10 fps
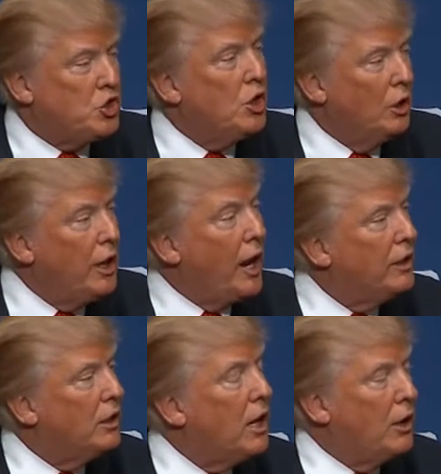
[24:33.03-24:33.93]
And you
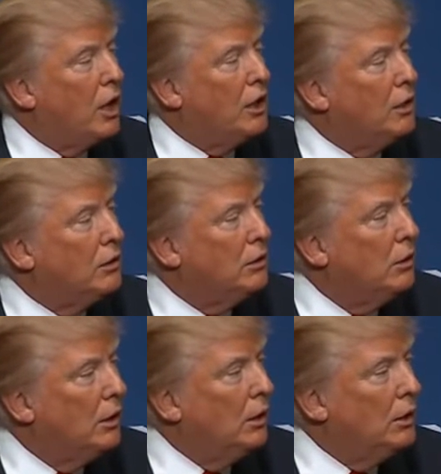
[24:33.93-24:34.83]
said Israel's going to have to
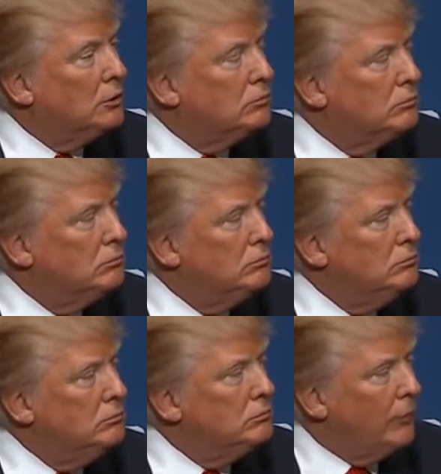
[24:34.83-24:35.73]
make some tough
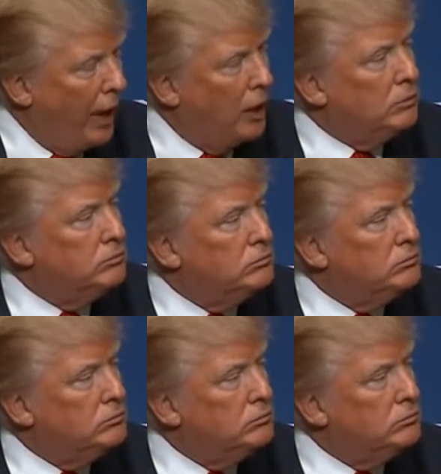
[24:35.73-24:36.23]
sacrifices. Yeah.